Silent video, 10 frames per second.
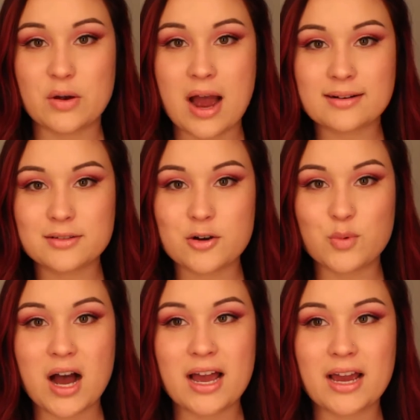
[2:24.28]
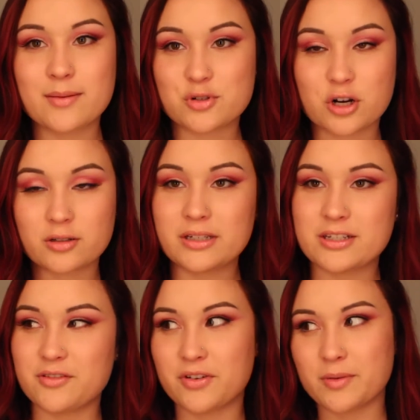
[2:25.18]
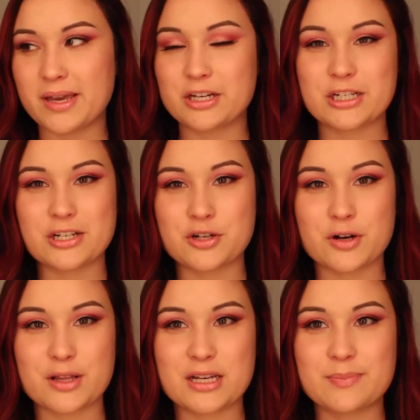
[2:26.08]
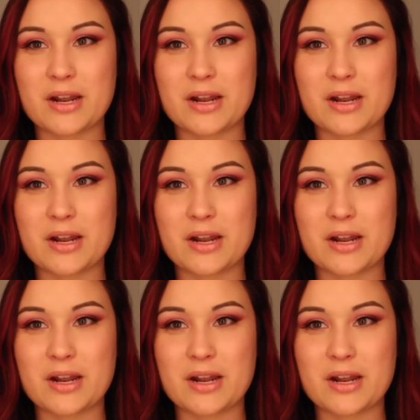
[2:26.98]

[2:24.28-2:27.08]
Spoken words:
So I don't know why I'm struggling to film a good intro to this,